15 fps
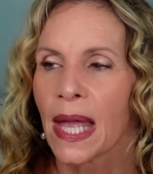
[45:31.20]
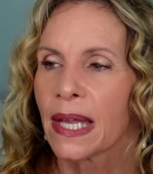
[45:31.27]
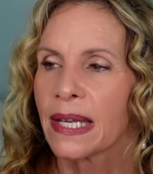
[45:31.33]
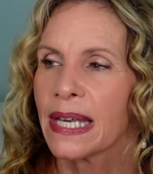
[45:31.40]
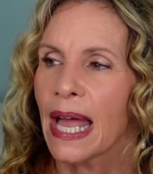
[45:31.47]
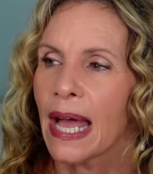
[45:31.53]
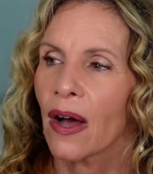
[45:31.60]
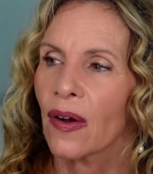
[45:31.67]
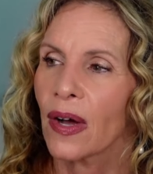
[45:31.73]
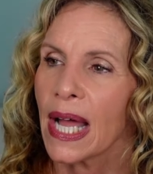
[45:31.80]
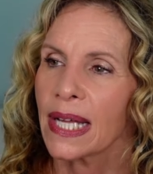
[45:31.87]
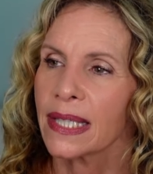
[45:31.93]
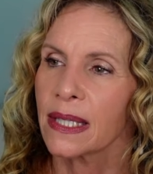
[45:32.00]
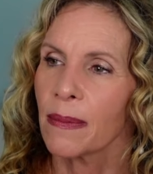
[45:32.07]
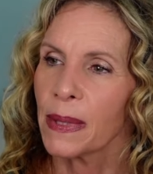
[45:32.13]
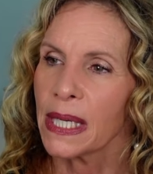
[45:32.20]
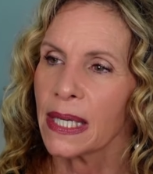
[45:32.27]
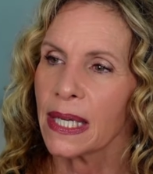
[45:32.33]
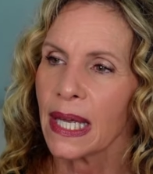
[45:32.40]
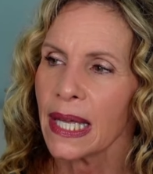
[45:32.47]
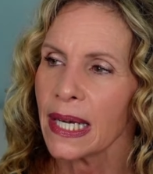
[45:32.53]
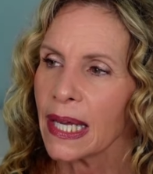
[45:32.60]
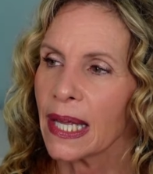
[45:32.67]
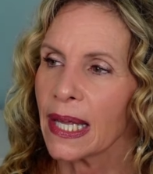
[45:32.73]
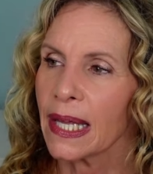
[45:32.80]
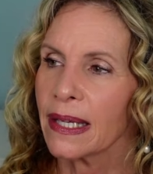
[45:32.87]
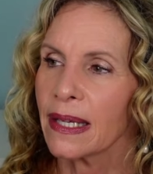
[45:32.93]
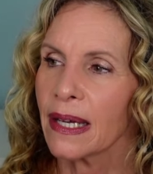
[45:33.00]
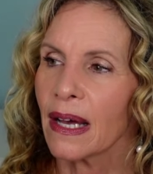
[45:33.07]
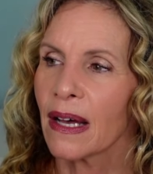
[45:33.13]
Now, at the
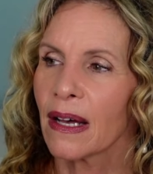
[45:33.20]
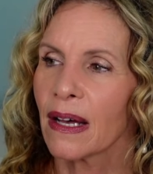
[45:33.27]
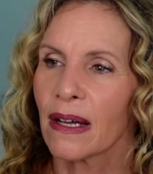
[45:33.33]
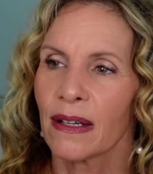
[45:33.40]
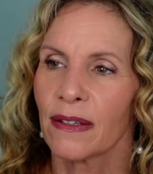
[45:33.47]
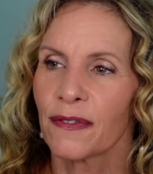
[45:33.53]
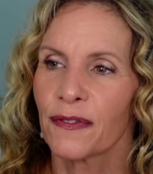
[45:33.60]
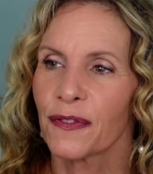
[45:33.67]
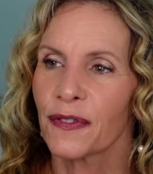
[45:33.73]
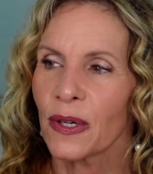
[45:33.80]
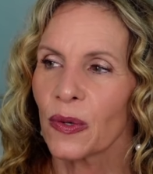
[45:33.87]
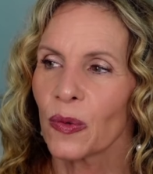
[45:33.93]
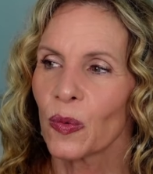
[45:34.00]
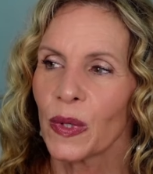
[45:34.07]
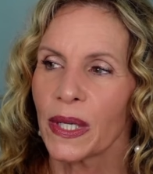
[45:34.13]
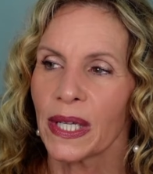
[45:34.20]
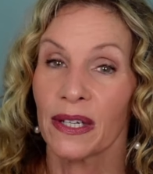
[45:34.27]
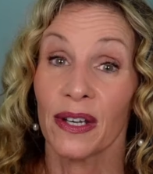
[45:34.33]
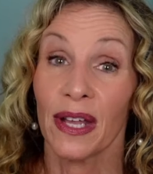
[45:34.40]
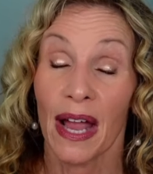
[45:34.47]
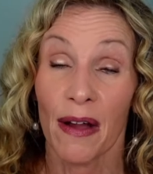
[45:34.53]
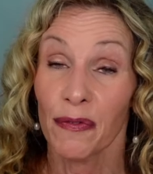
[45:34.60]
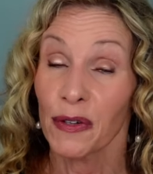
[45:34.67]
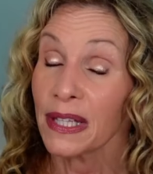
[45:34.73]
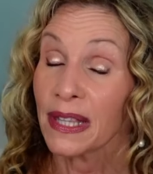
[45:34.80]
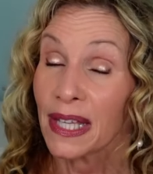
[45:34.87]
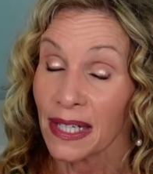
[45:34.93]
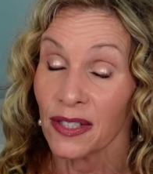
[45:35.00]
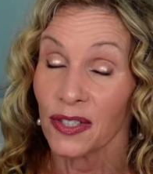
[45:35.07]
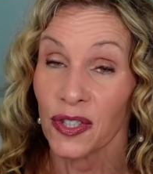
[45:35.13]
beginning of when
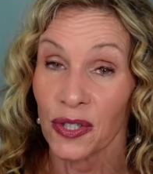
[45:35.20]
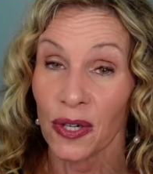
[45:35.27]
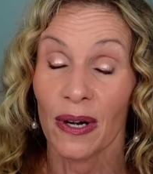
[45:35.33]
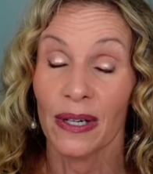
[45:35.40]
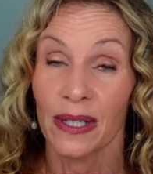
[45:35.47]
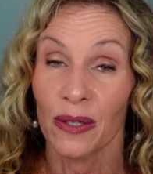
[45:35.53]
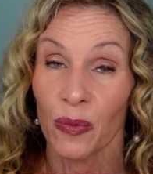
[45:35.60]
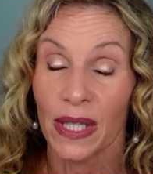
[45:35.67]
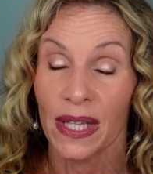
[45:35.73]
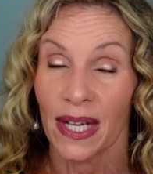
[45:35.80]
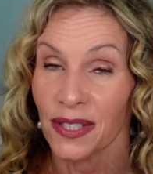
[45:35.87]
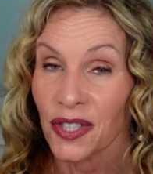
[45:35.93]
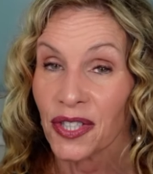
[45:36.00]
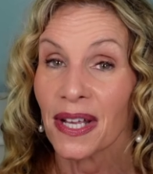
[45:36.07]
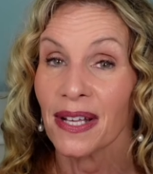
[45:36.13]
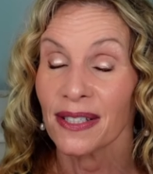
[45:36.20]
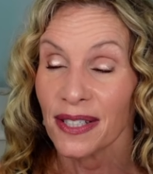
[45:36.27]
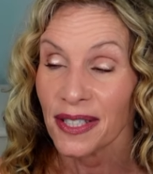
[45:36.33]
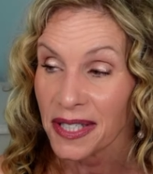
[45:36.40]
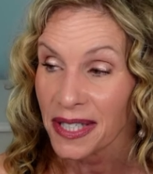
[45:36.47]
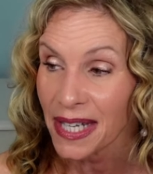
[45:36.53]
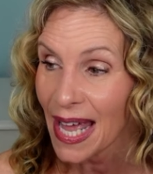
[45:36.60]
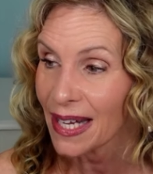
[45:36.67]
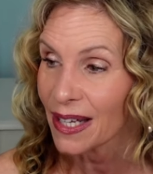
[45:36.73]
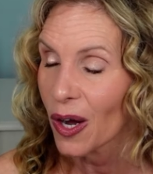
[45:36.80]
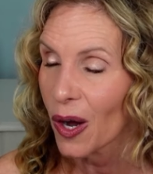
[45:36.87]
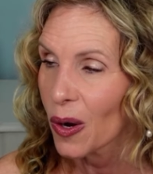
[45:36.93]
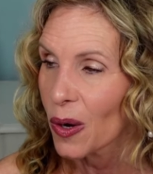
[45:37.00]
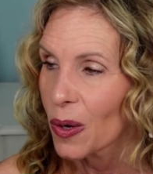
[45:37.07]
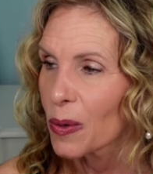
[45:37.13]
everything started with us staying
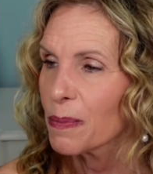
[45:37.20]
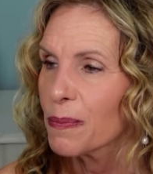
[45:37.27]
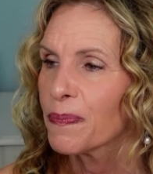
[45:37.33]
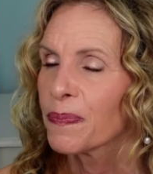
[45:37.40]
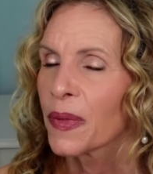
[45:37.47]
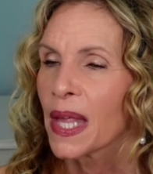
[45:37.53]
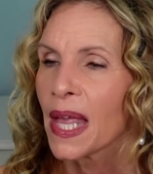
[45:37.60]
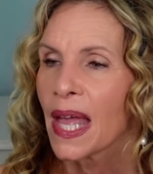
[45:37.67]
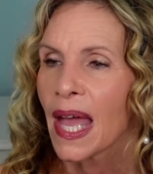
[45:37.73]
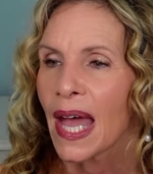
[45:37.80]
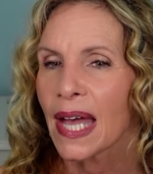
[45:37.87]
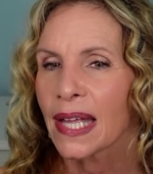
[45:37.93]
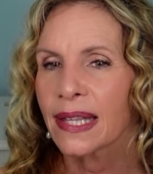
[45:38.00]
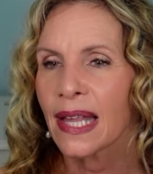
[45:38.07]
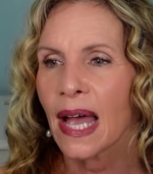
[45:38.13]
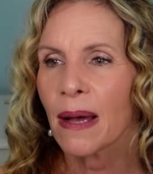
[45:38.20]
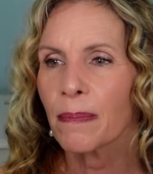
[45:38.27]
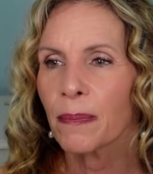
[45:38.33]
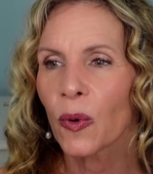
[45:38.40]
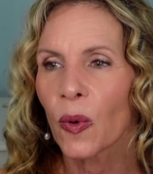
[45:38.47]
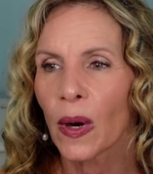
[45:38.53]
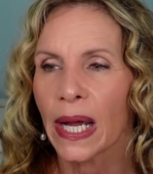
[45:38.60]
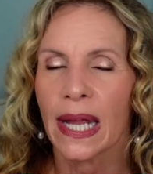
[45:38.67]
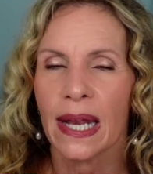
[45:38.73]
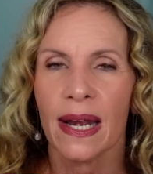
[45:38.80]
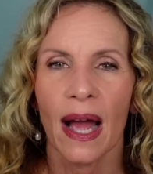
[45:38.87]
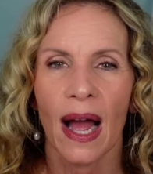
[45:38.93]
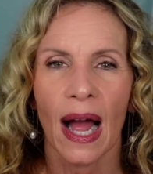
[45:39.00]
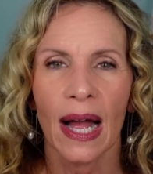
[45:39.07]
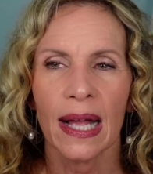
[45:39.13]
home, at that point,
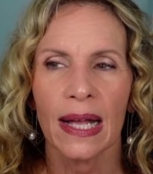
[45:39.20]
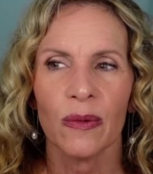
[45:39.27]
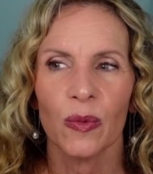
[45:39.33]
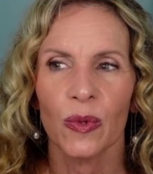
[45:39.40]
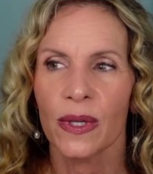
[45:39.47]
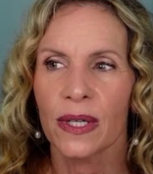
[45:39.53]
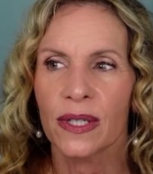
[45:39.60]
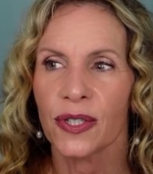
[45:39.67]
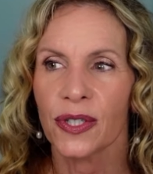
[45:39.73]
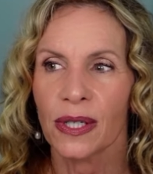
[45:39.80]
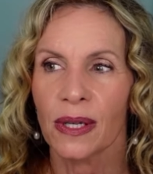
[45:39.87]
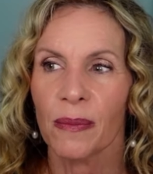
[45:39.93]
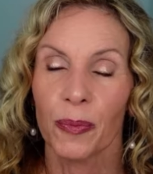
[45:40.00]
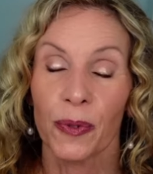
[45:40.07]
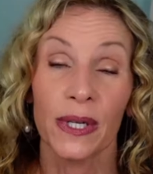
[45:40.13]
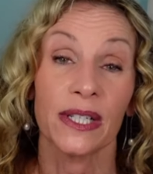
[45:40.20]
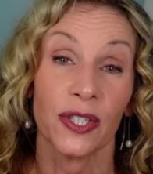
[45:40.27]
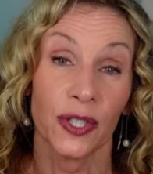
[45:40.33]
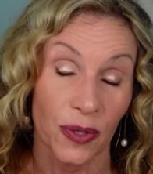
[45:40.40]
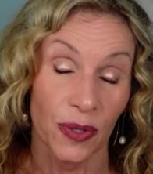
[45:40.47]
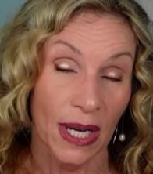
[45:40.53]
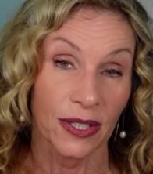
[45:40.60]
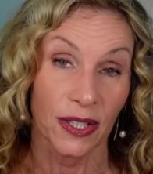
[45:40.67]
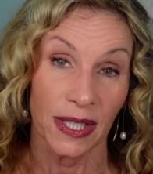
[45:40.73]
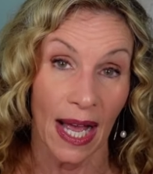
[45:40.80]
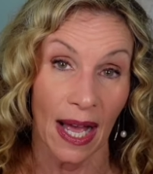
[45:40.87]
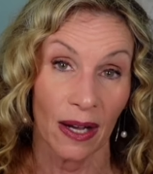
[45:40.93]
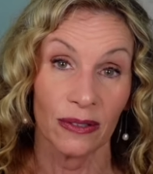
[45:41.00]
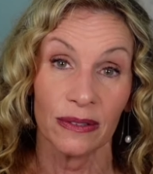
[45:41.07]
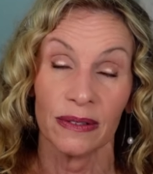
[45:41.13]
I was pretty stressed
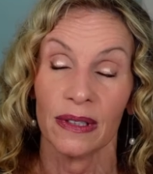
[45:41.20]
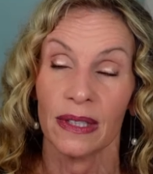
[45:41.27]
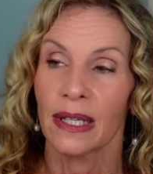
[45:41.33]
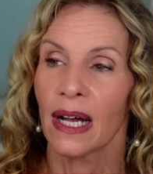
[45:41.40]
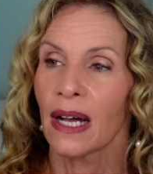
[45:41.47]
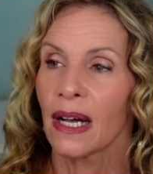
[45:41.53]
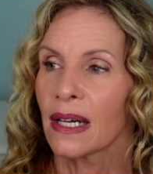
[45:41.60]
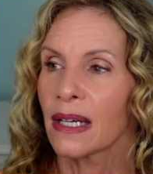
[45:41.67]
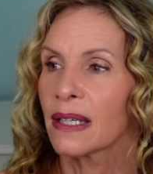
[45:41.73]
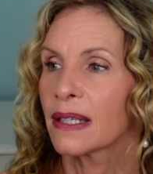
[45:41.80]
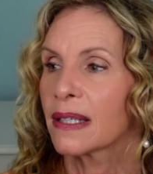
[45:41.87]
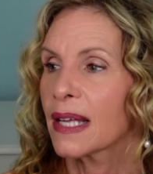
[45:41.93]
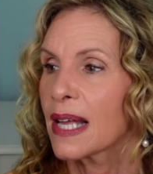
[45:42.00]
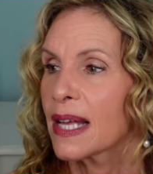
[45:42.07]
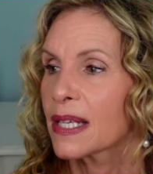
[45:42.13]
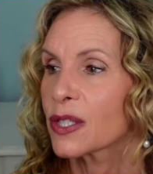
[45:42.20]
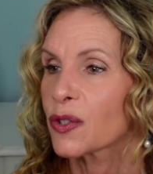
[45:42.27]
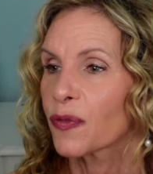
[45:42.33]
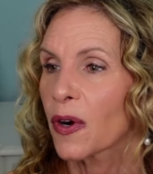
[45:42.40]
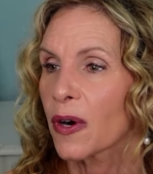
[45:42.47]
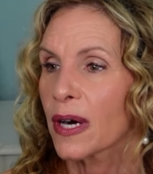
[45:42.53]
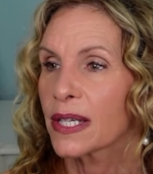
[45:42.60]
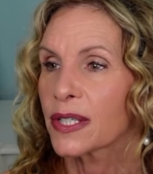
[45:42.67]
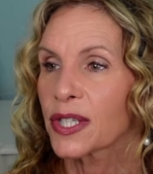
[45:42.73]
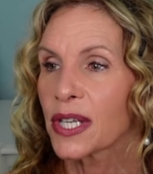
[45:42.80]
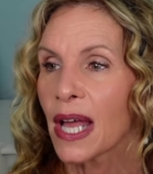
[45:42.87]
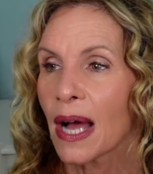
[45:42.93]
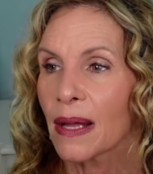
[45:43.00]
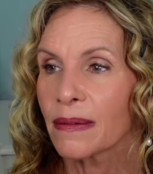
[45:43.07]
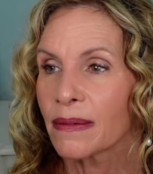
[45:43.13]
out uh, as far as
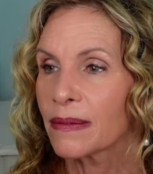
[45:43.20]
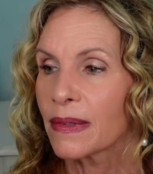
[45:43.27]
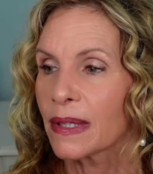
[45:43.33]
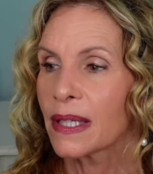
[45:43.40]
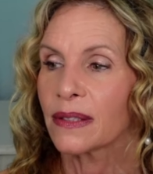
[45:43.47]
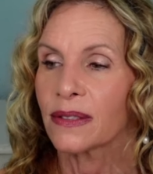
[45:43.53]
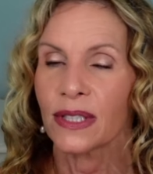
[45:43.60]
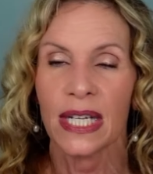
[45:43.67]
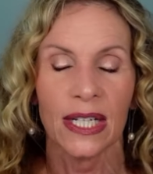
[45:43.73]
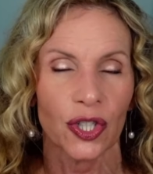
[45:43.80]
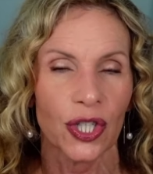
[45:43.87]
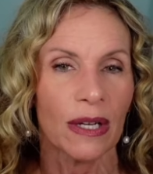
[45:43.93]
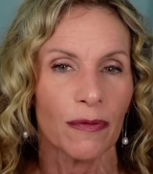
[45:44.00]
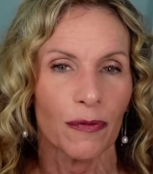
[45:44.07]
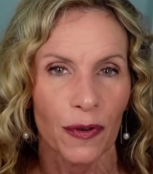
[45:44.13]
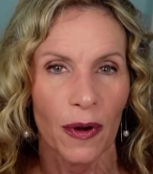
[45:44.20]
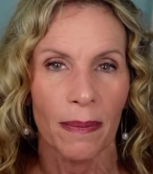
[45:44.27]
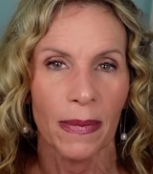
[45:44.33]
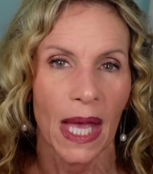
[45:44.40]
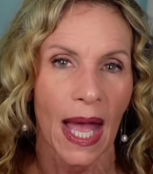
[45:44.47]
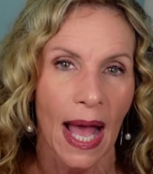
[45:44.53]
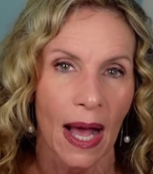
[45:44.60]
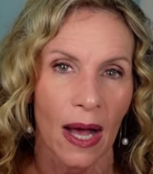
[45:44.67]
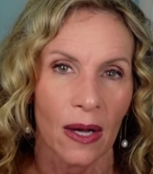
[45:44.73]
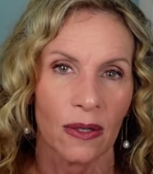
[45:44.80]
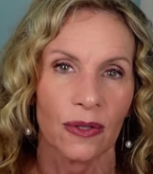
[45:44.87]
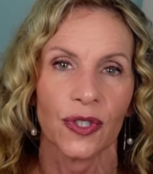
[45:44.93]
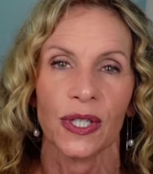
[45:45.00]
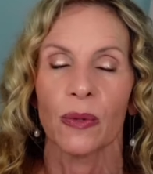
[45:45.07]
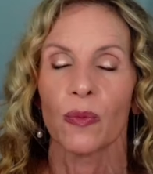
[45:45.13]
not uh, teaching from the
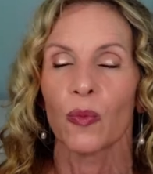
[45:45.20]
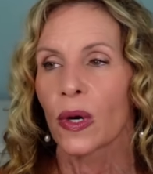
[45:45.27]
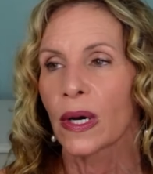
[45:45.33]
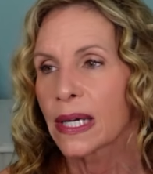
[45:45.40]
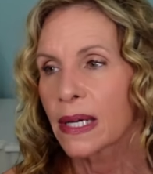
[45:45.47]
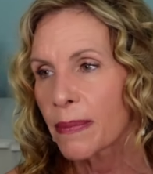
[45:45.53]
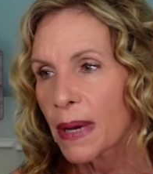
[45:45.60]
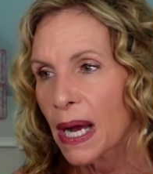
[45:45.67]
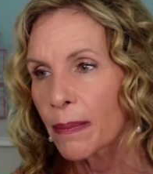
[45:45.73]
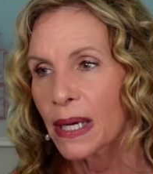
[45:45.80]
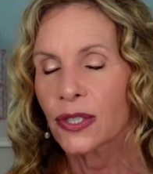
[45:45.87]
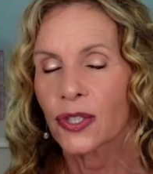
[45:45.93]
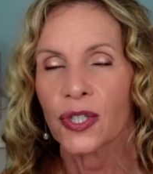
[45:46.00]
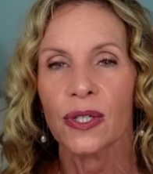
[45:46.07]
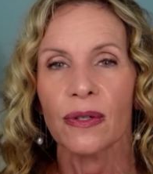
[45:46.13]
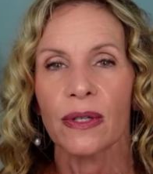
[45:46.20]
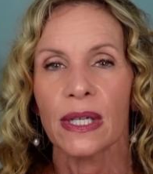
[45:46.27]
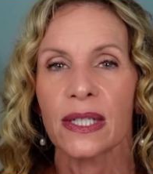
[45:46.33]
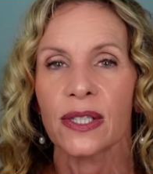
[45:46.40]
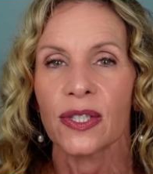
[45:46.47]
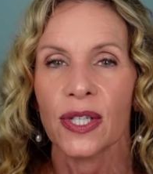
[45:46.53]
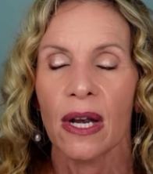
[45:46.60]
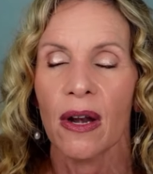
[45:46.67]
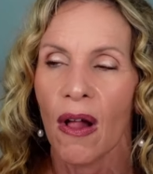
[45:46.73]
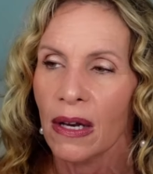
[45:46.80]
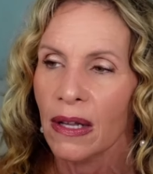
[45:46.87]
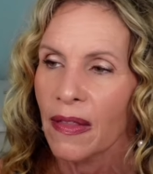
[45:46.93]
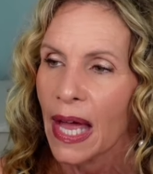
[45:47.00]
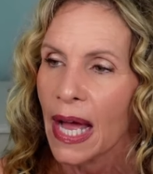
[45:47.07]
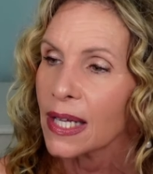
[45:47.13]
house and worrying about my students and all
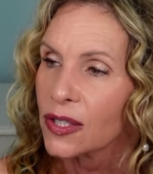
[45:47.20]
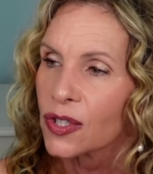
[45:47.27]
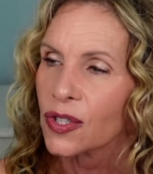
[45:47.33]
of that.